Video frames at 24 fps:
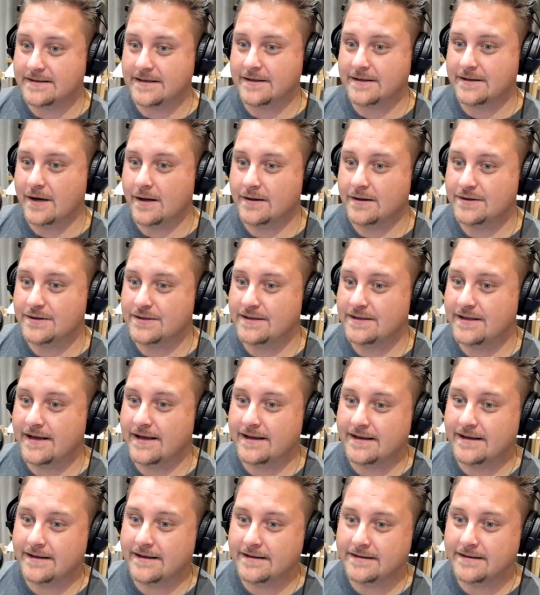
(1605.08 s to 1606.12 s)
technology
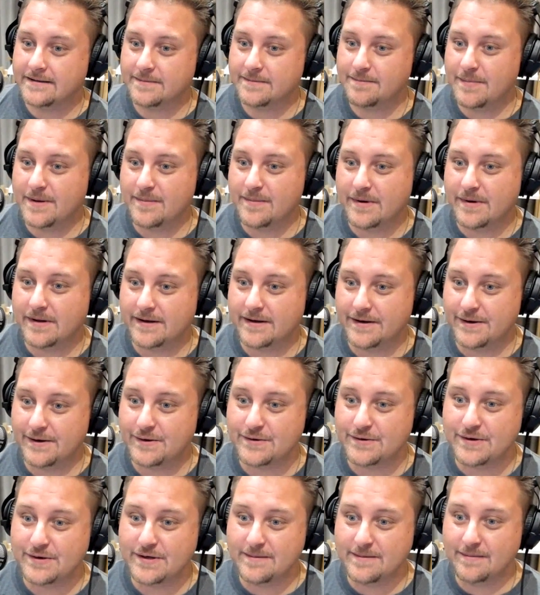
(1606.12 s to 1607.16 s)
that people are
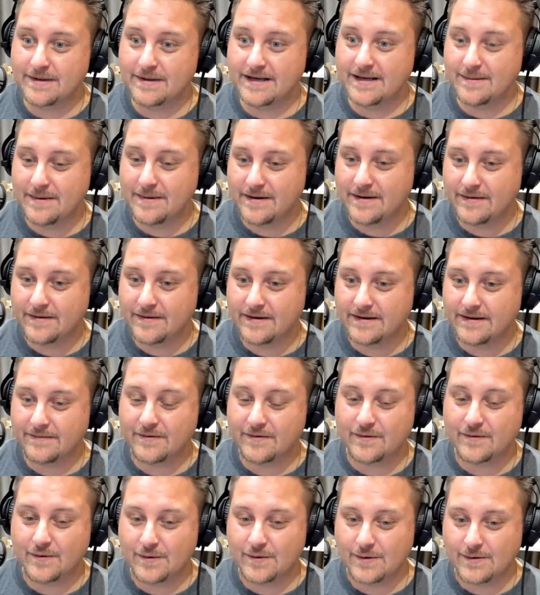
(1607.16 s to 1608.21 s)
usually blaming
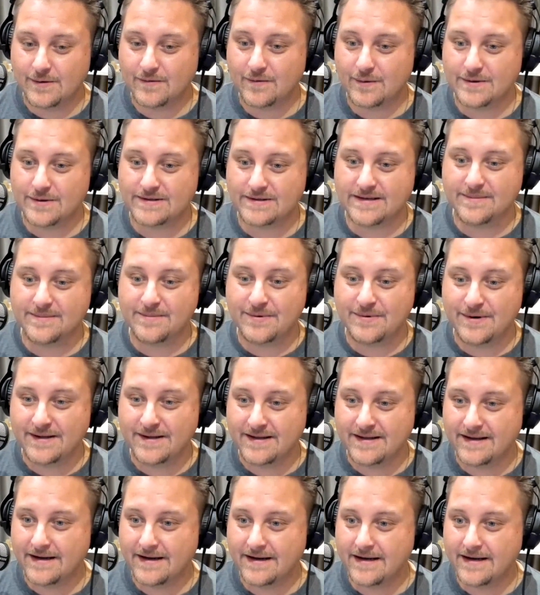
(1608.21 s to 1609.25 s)
for
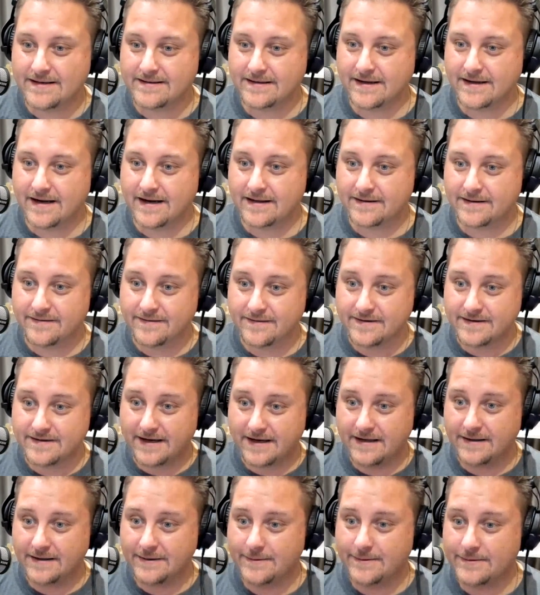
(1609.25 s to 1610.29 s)
separating us and kind of
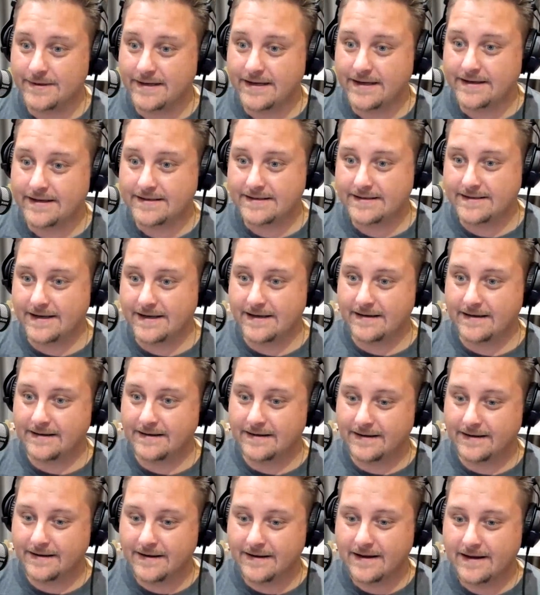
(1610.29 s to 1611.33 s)
siloing us and
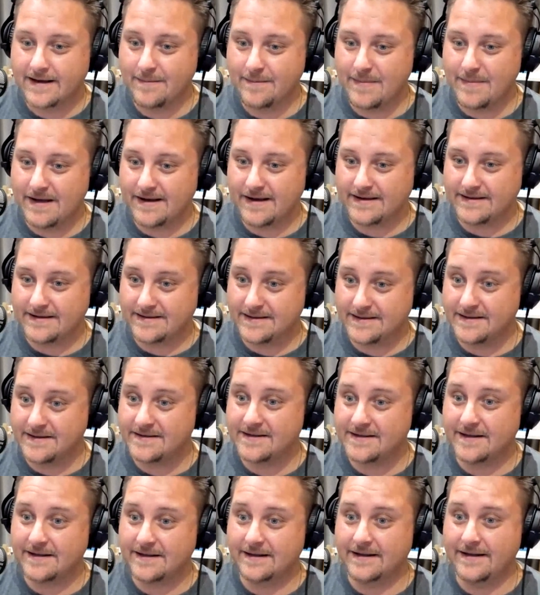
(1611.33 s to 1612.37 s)
keeping us
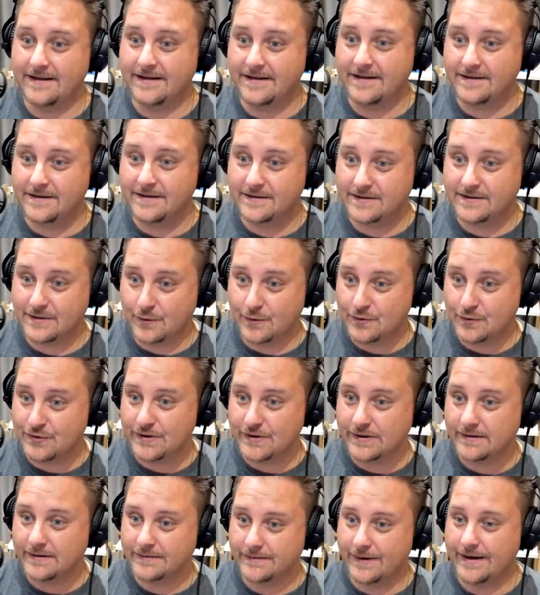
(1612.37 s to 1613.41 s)
distantly
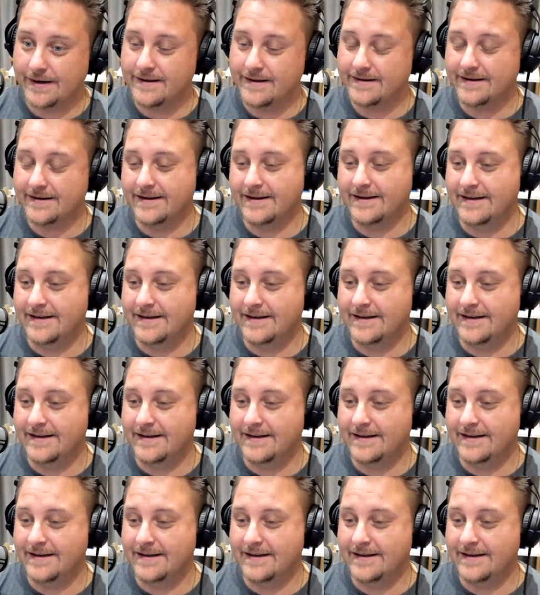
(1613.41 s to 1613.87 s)
social, right?